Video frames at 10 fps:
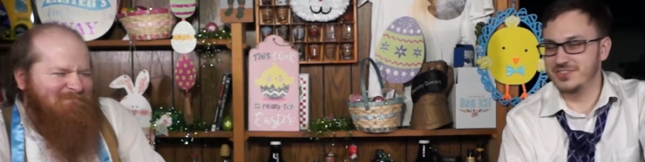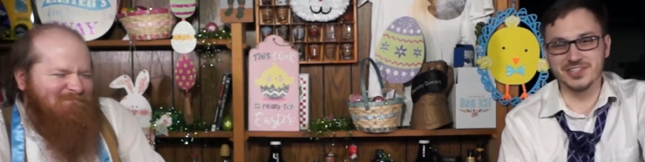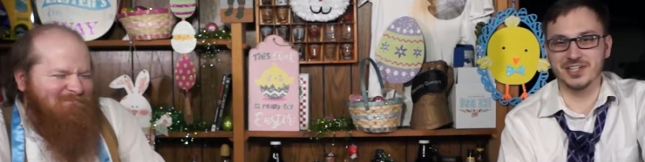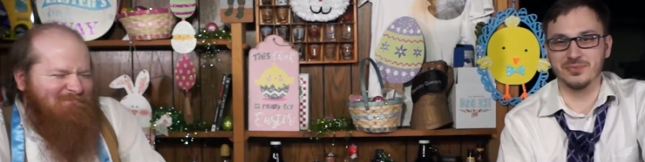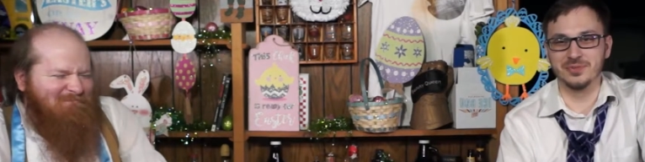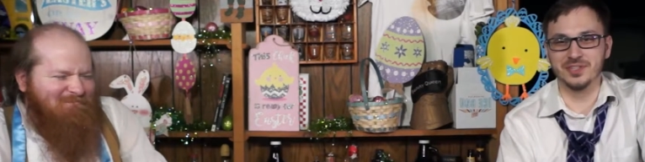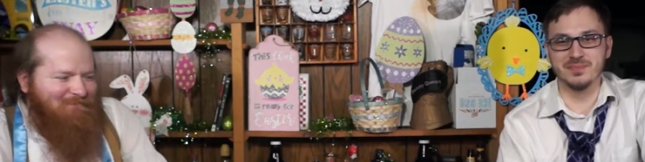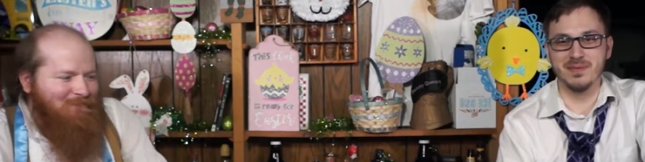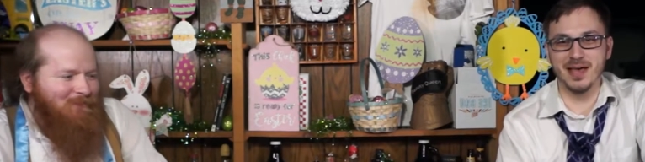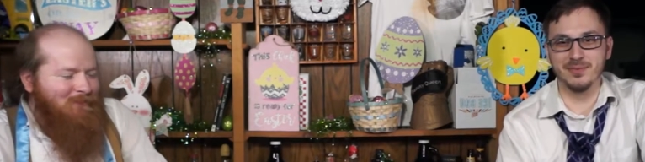Speaker 1: feels like a
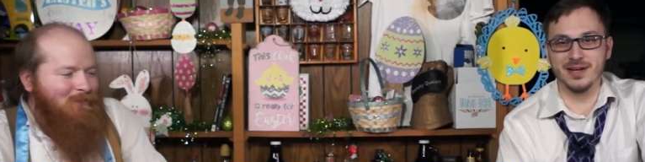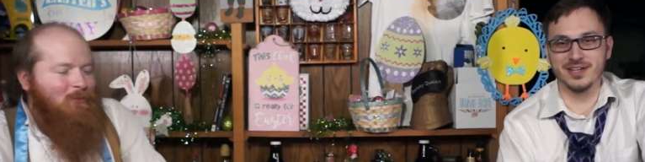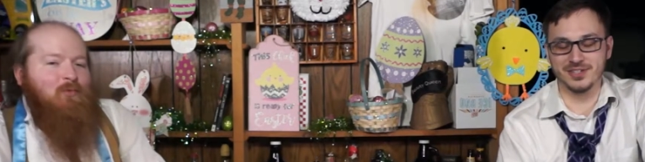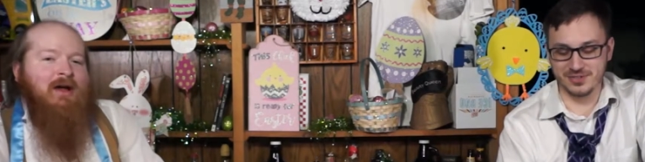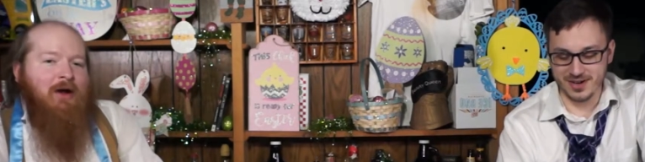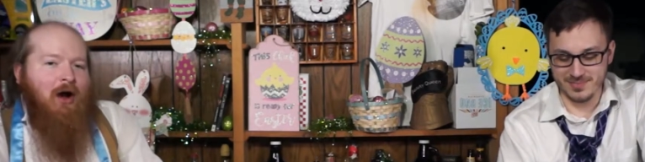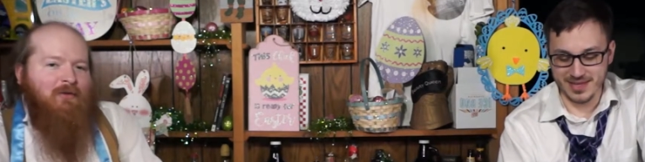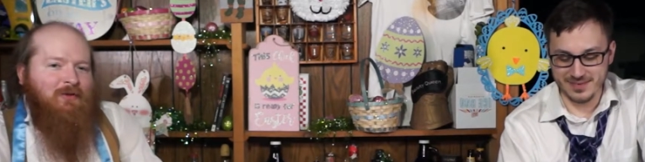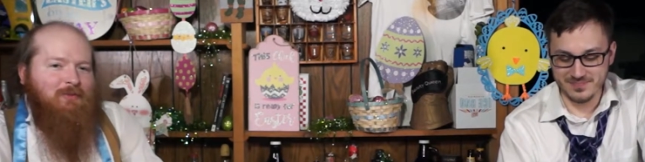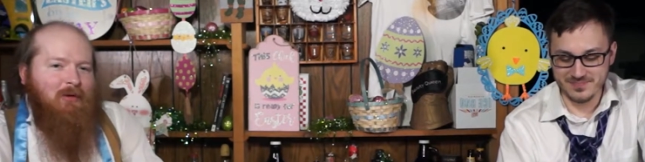really bad way to
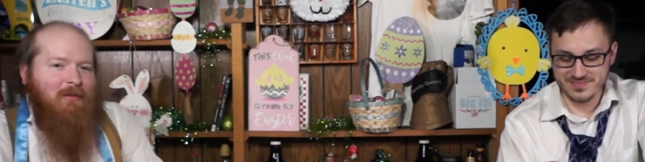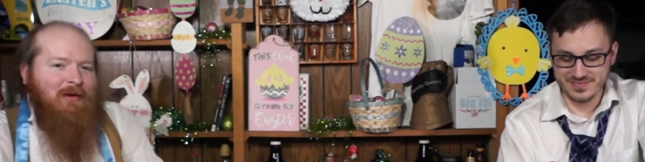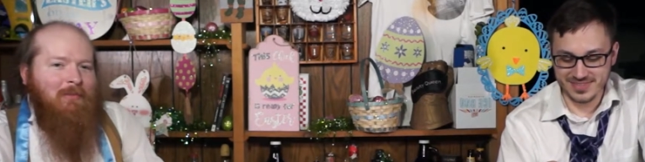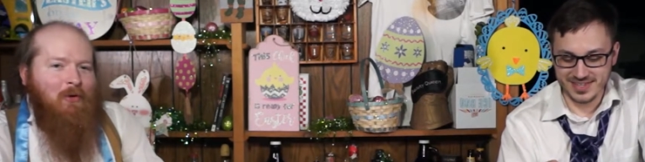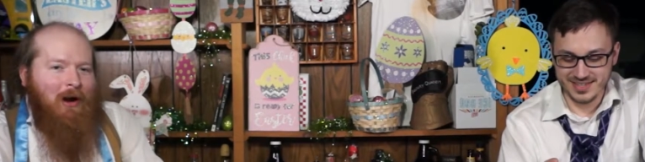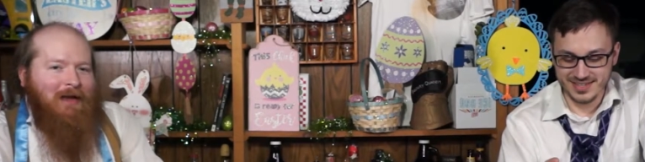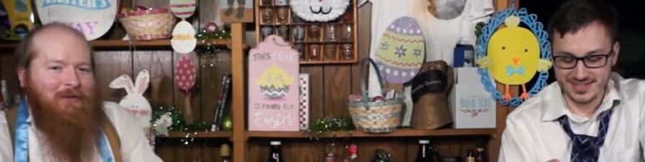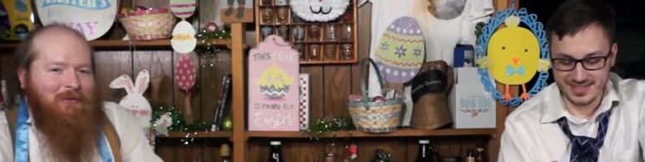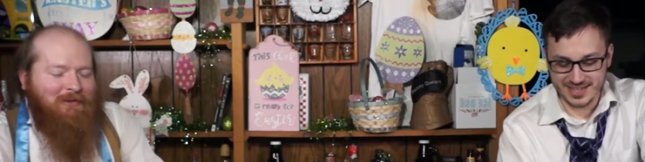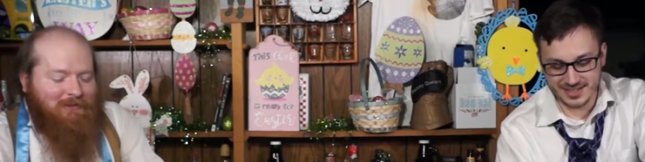runoff that. is probably a more
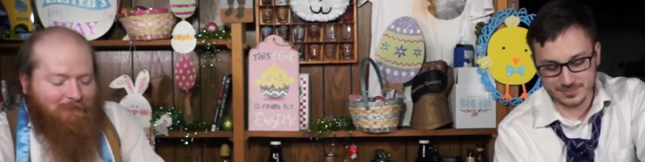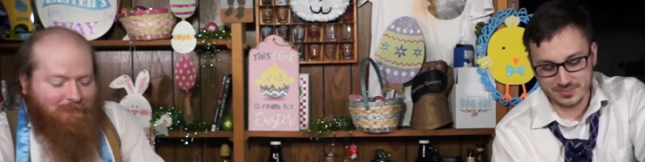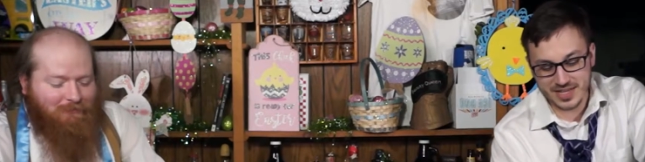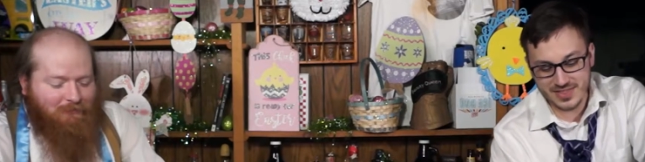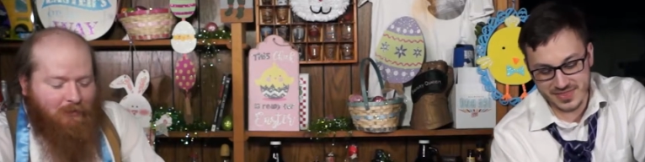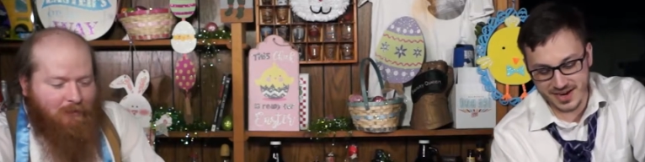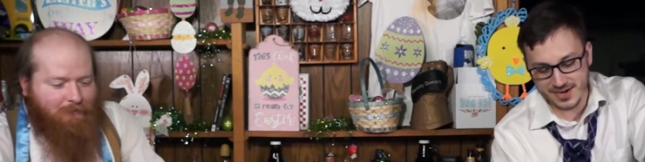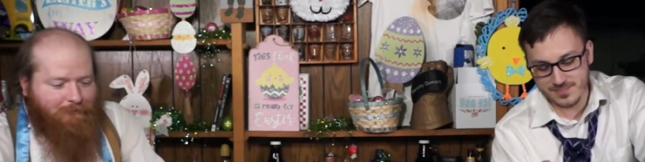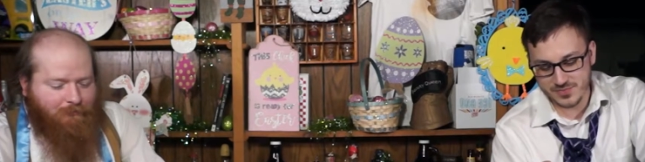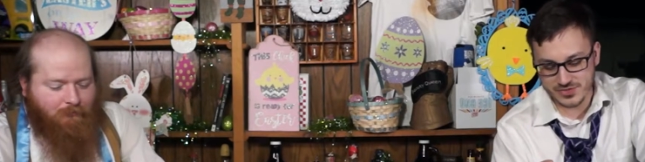accurate. Yeah, in
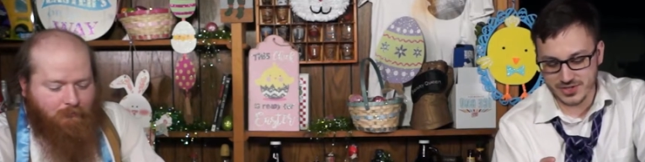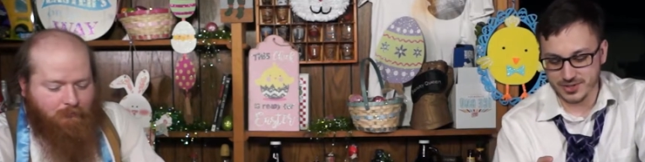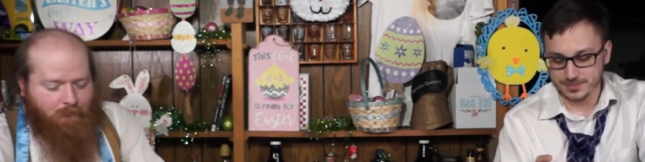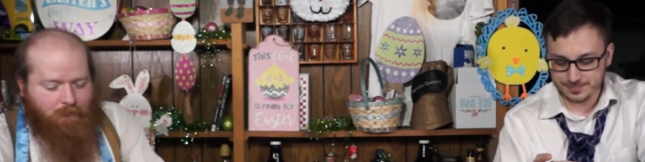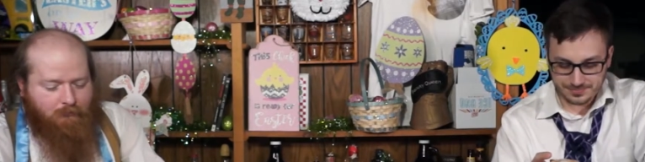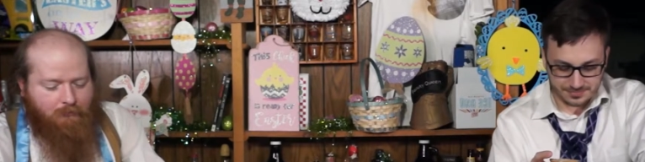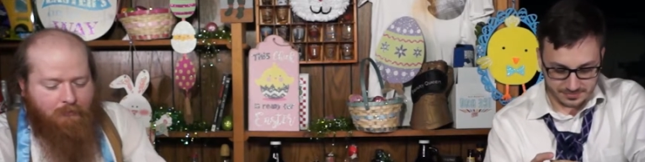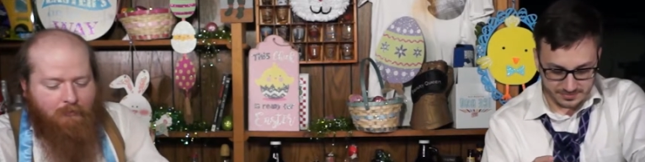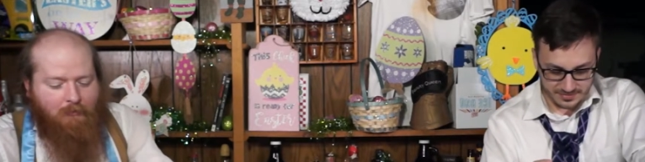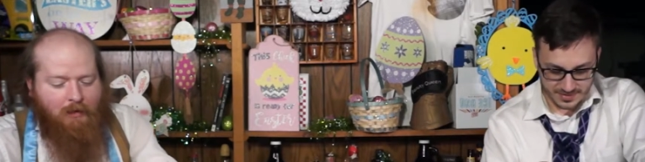there. So
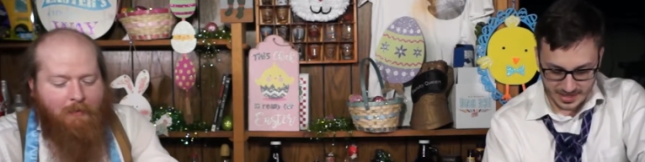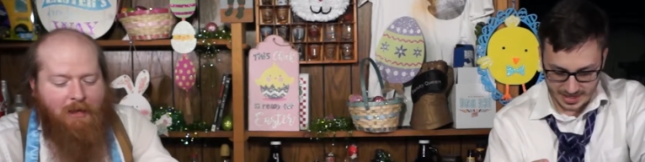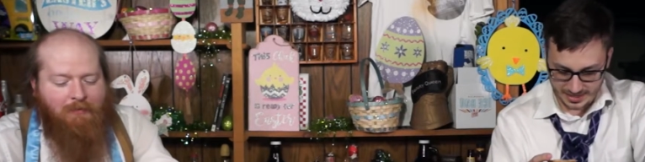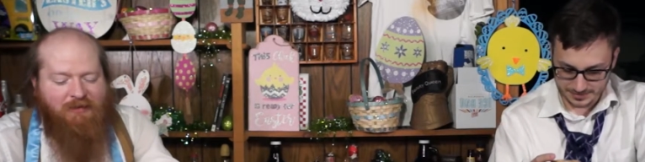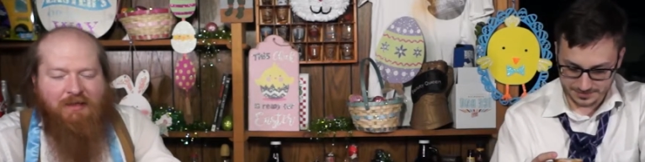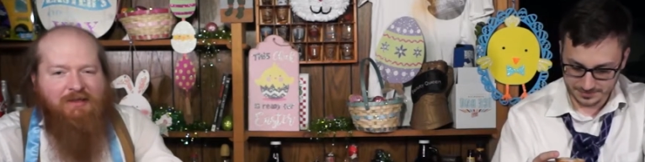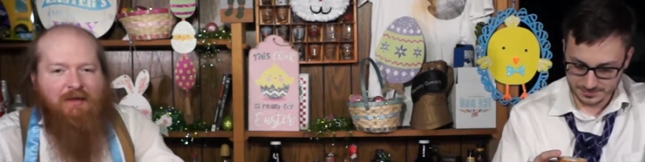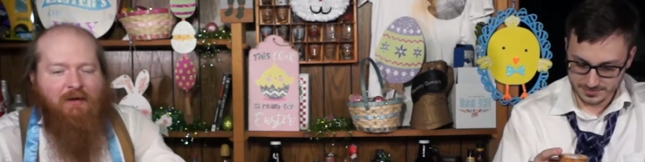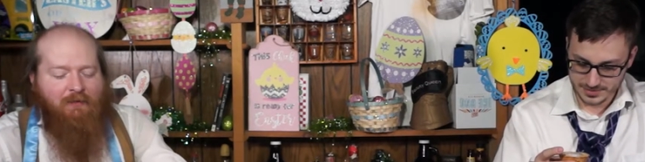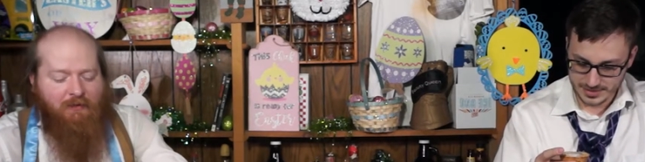I'm, I'm just gonna
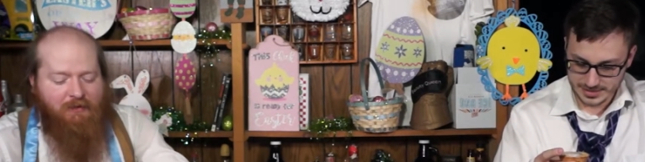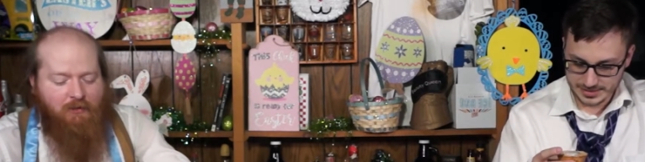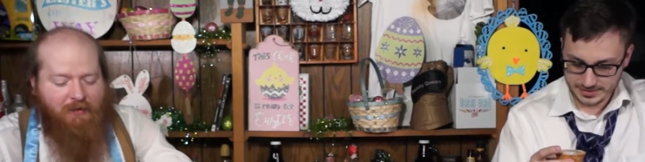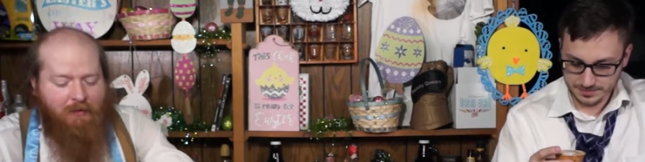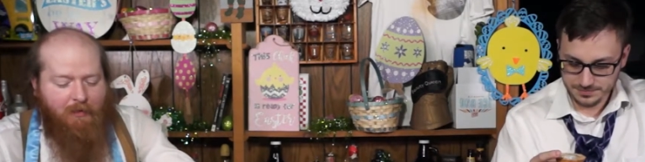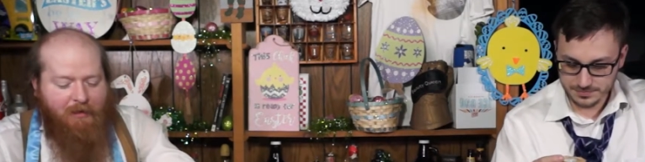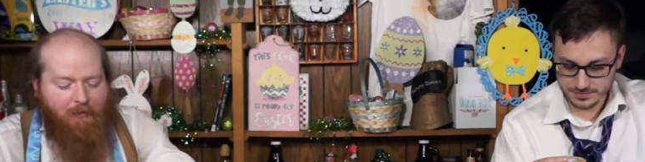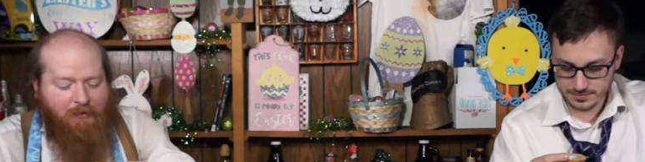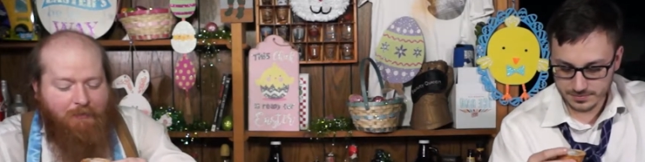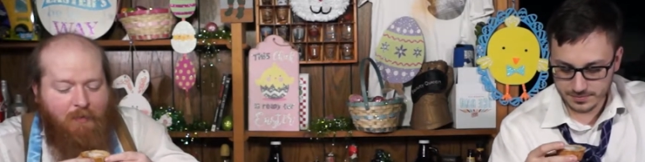see if I can fit this whole thing in my
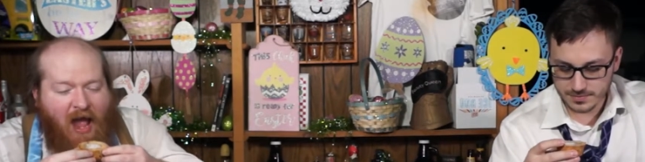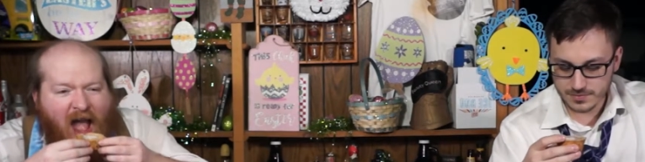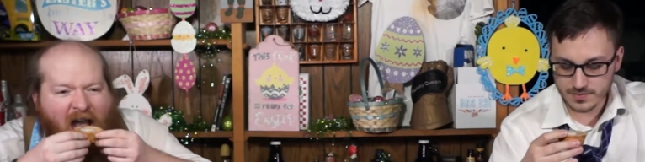mouth at once.